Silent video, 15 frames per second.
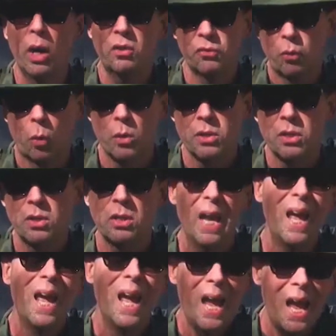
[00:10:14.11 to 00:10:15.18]
US forces,
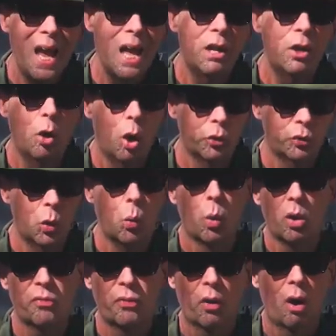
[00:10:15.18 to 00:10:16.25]
and it also
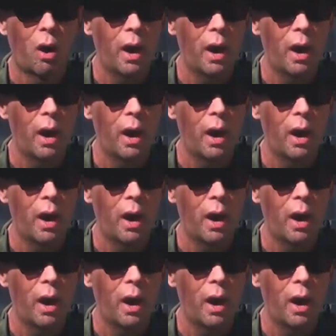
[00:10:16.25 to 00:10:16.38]
worked for